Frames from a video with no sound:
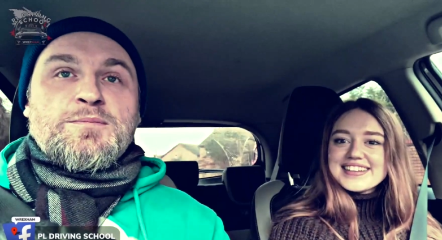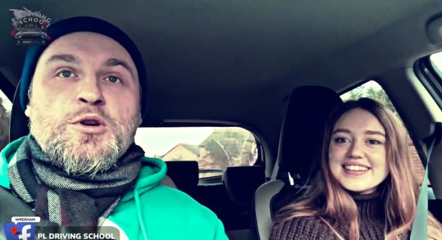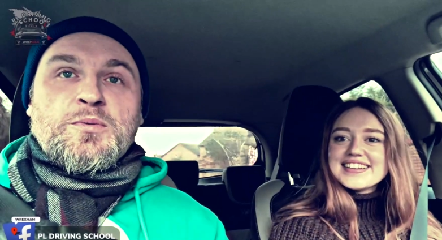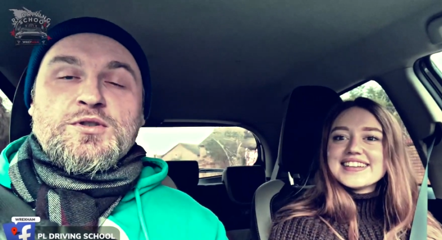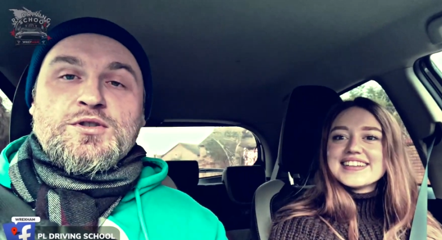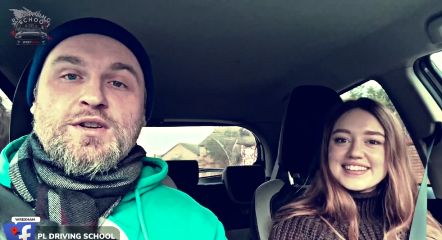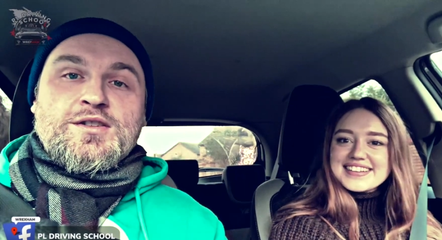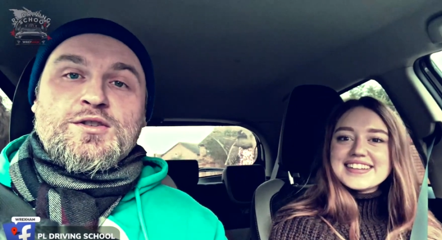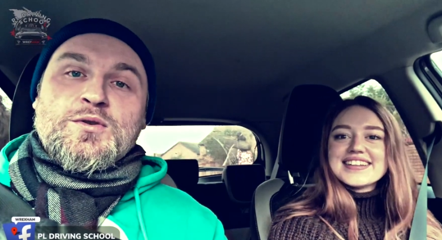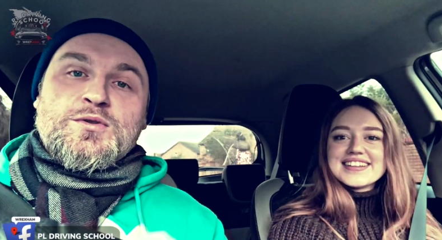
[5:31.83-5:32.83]
Speaker 1: pupils to the
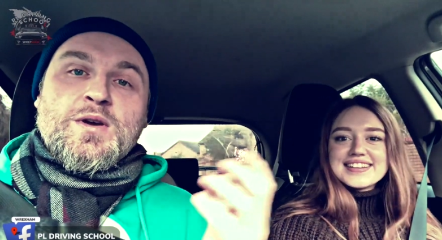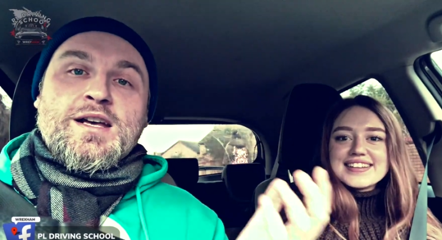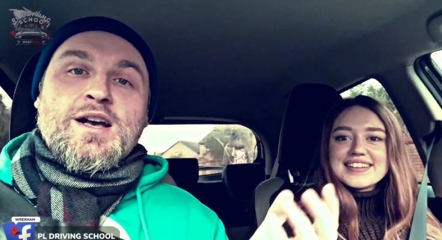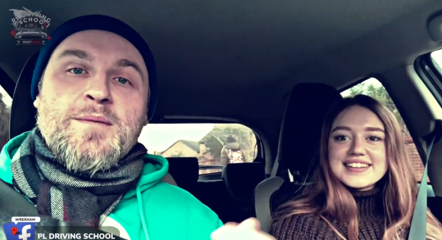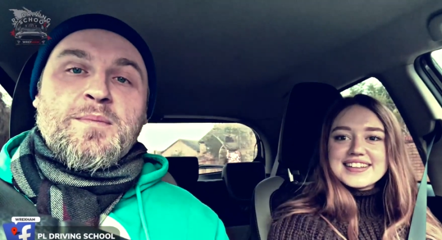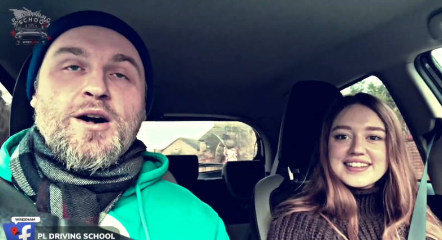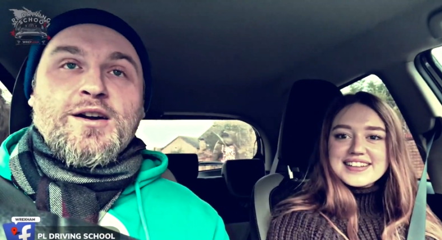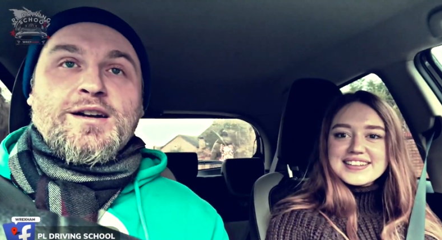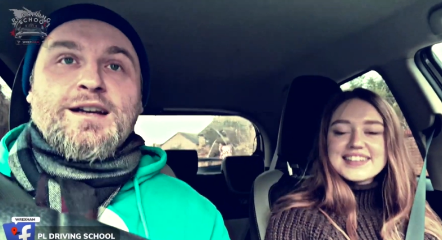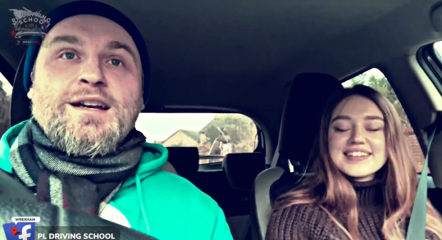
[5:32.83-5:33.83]
to, to a car
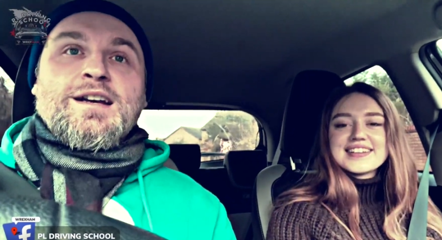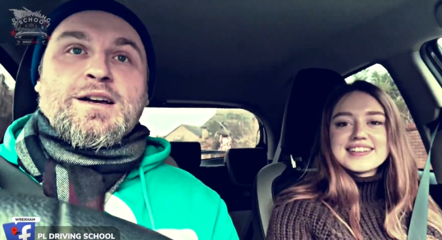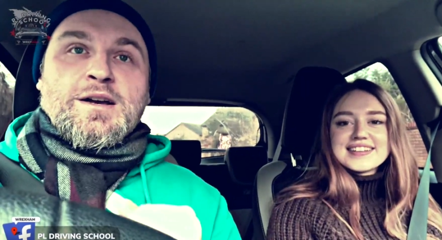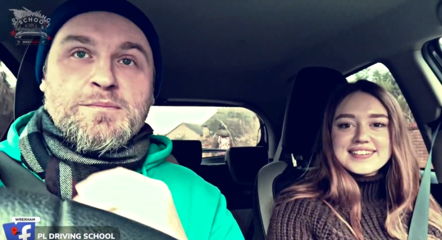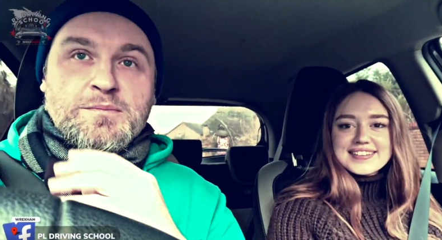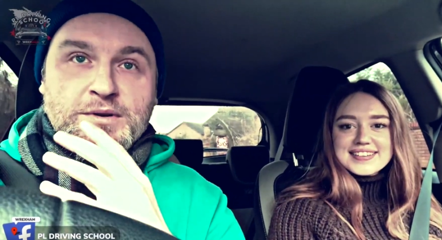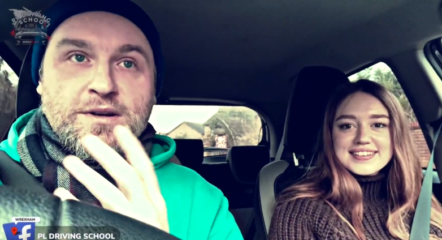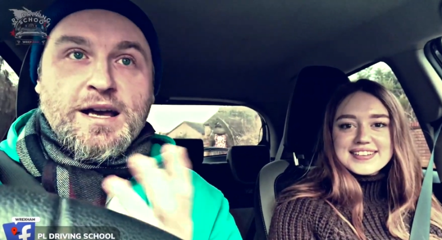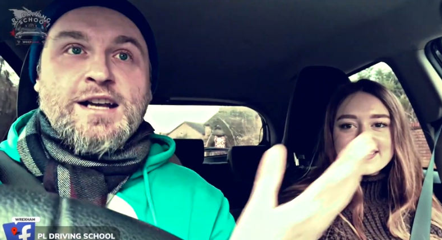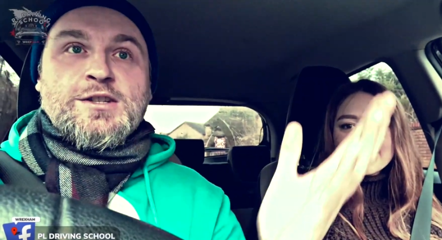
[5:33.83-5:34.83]
park
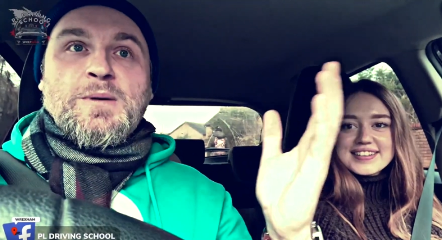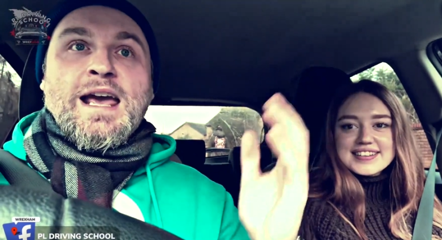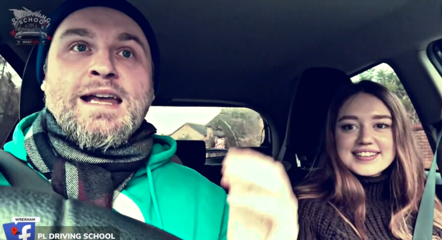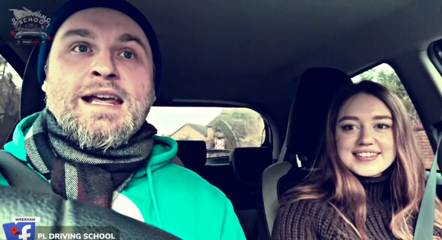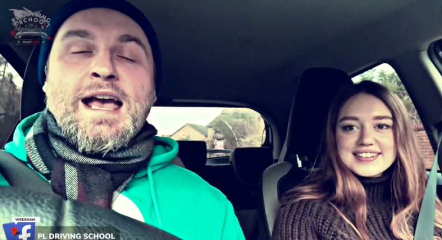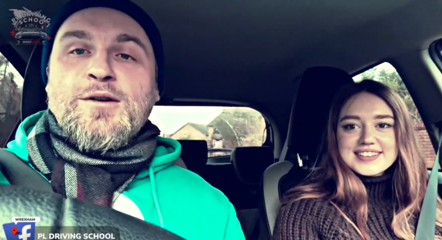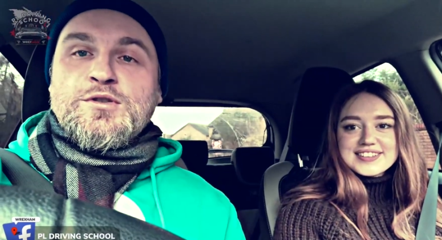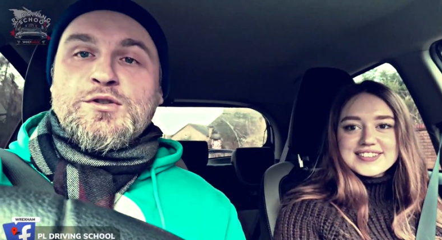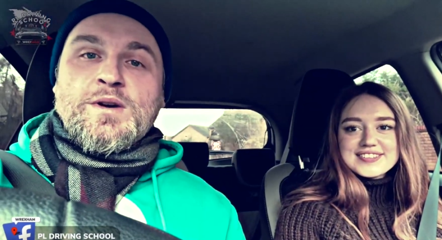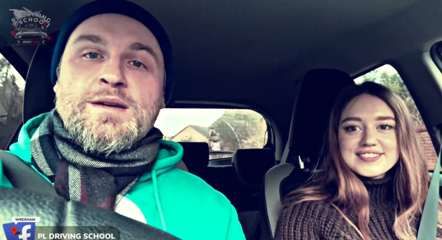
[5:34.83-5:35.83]
explaining how
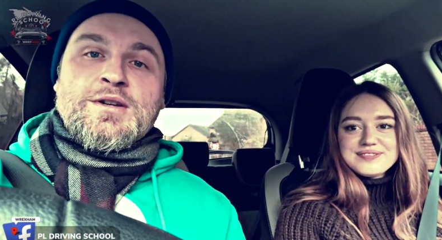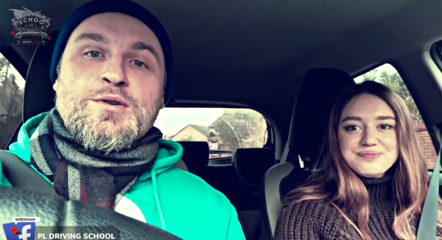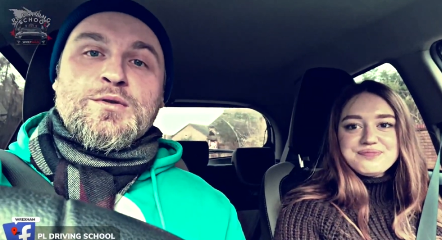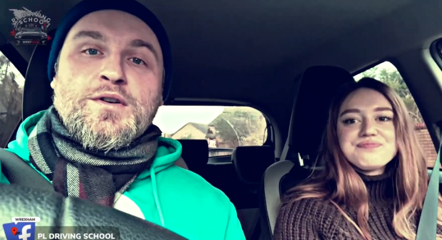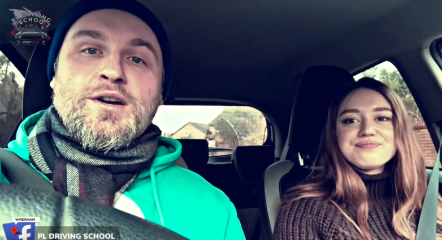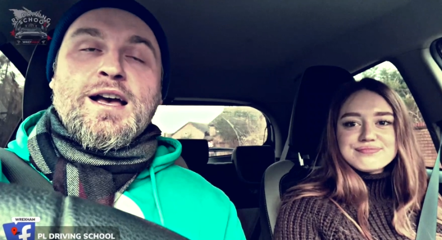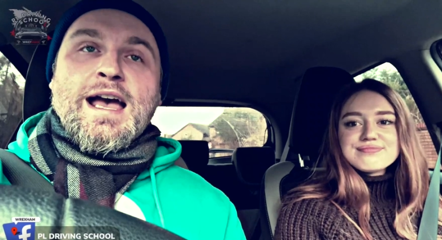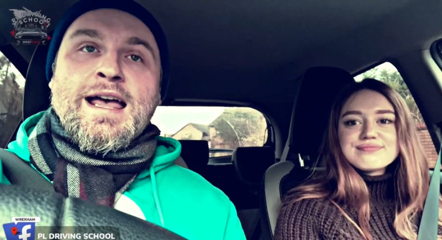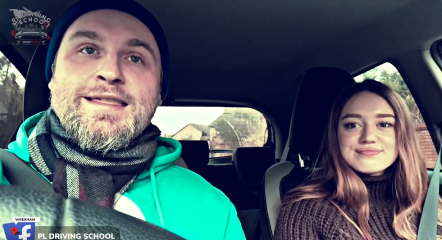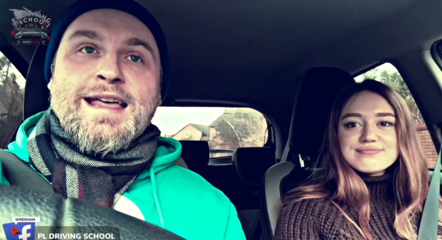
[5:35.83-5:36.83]
to do a maneuver
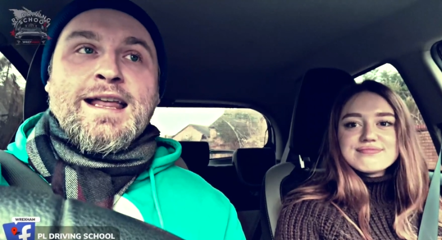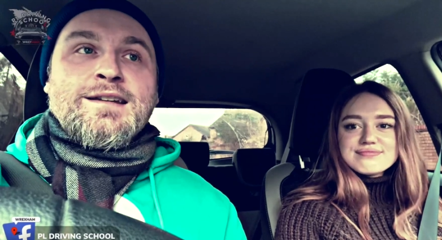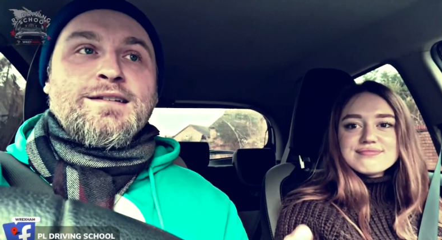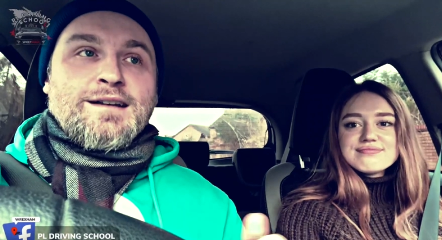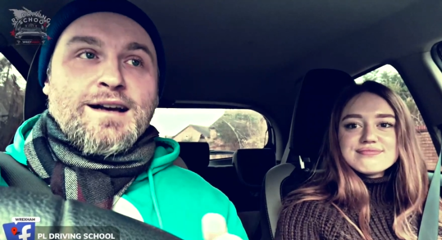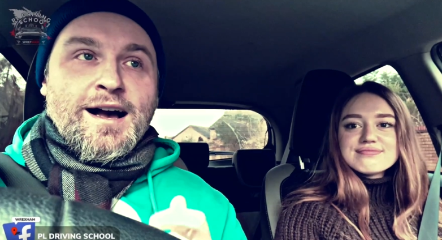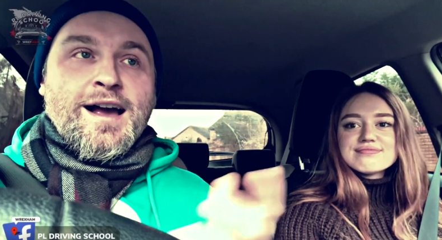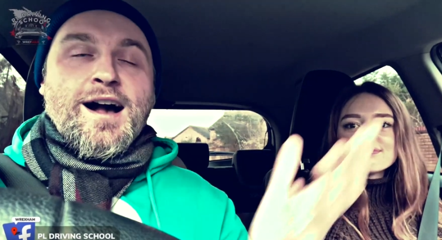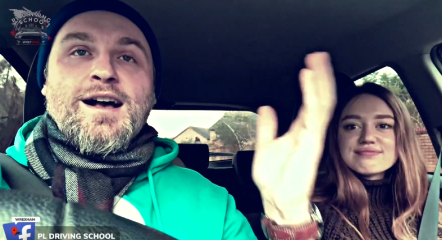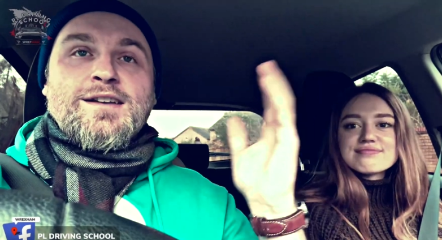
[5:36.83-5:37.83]
and then i
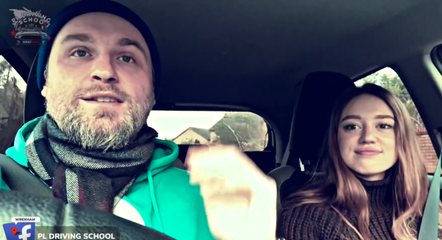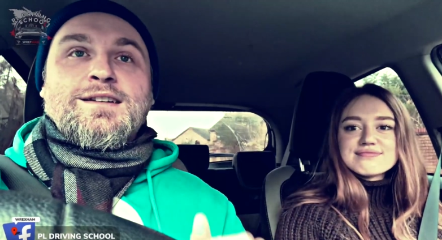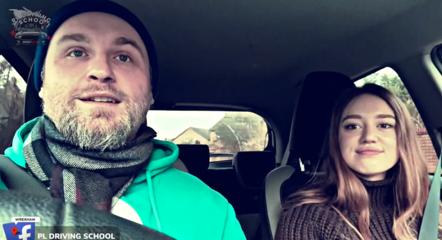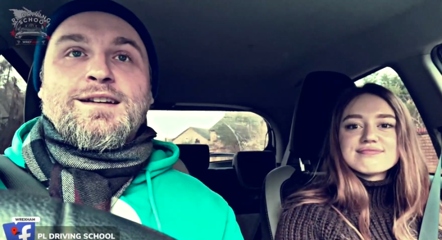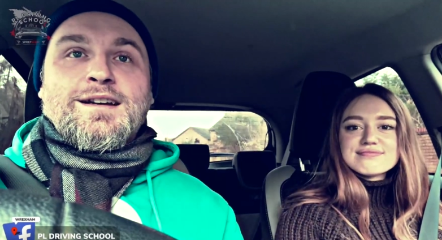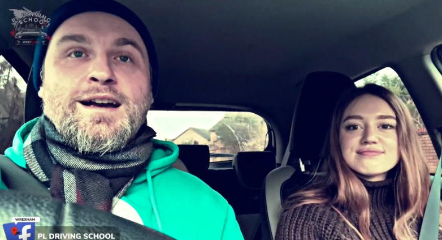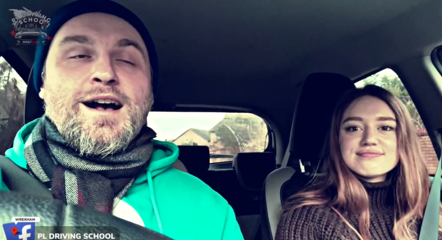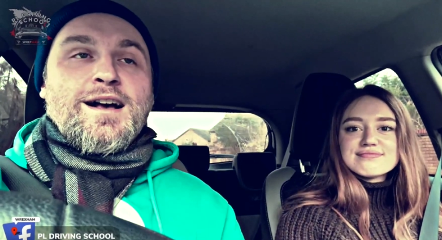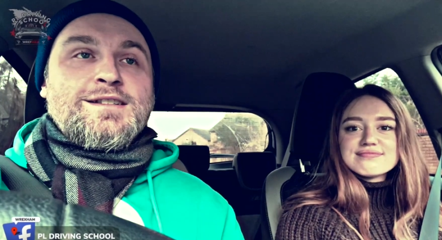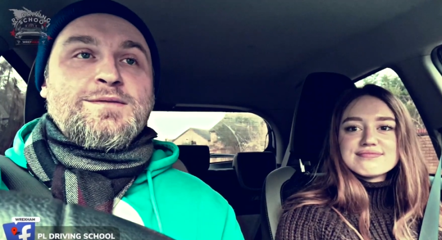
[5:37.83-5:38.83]
ask I
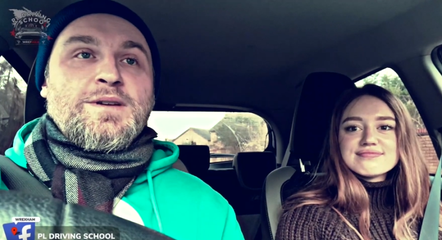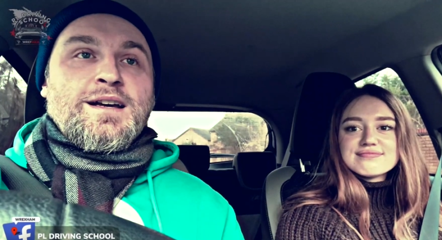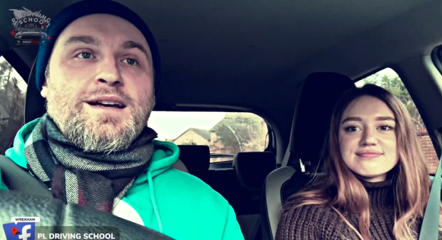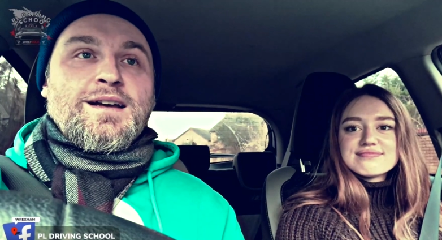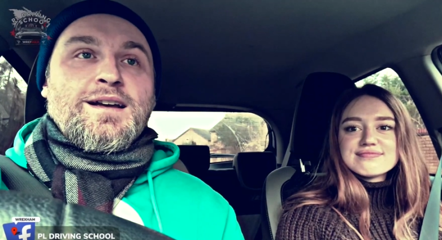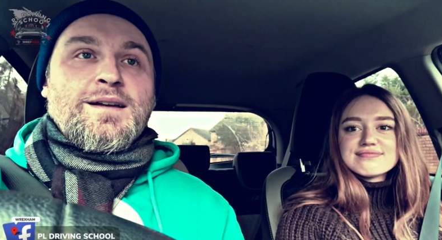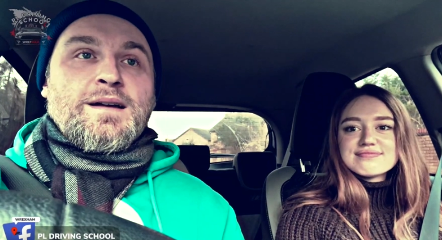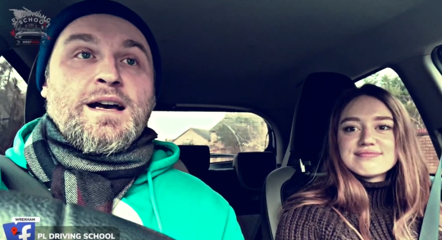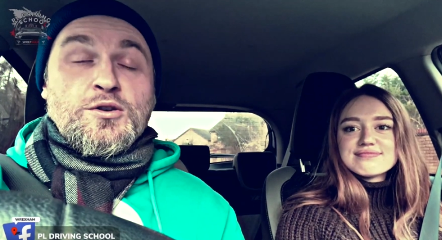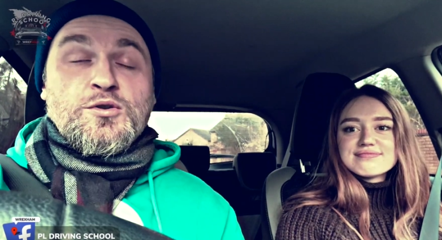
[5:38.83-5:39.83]
ask. uh,
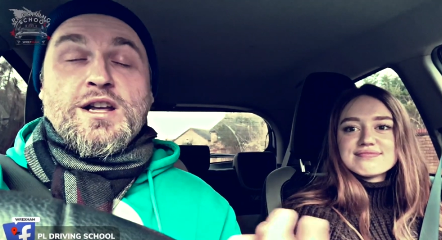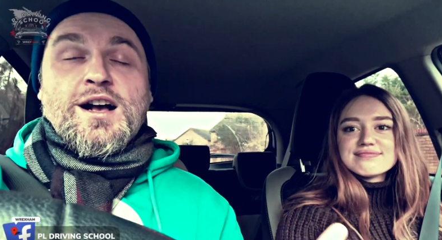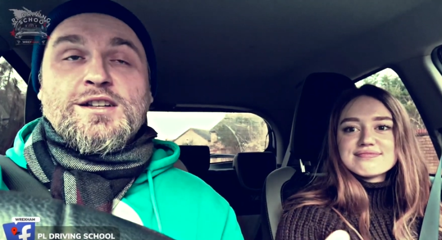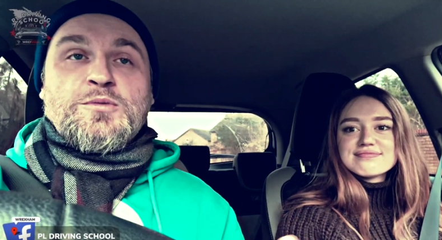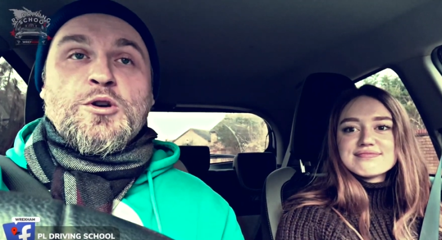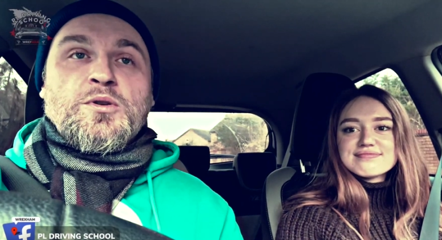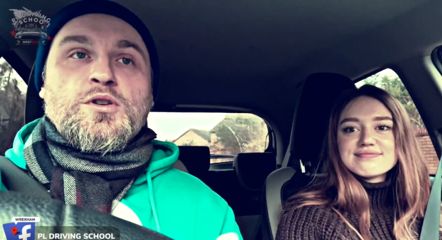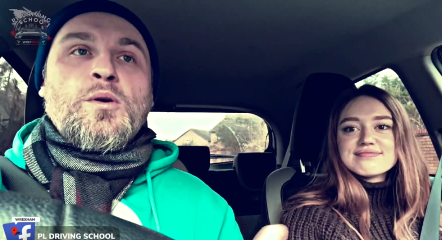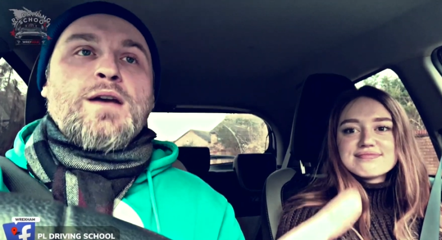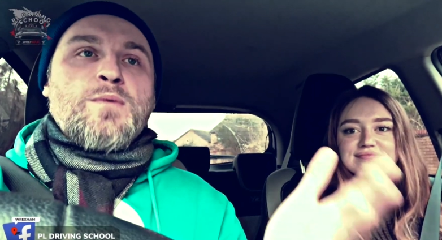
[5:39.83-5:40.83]
I usually ask pupils,
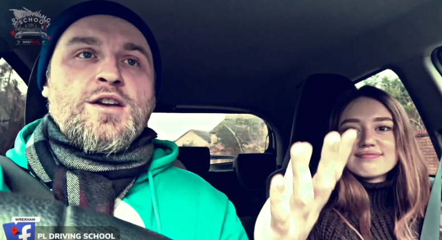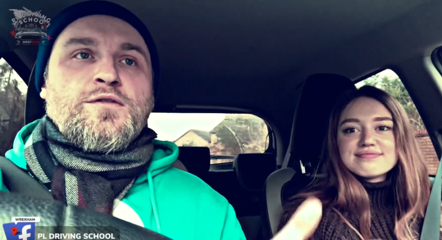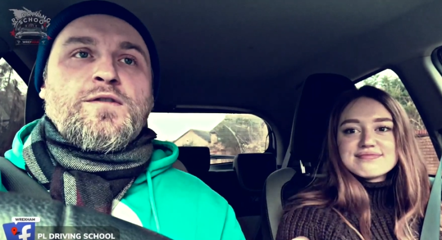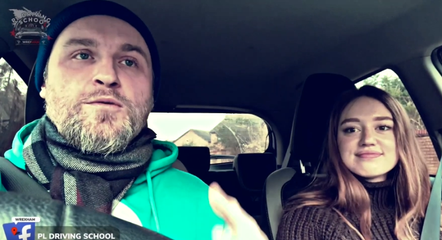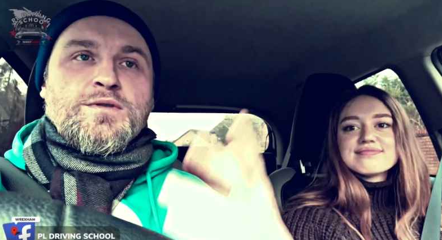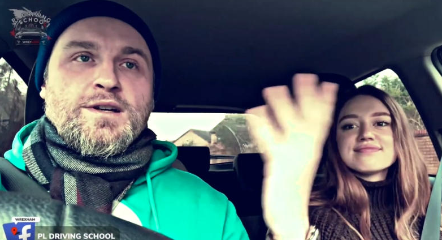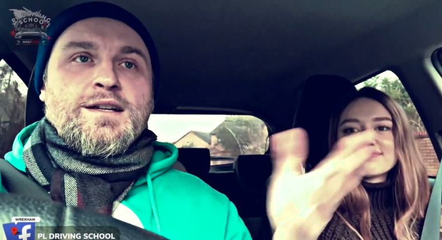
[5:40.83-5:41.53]
okay, where's your phone?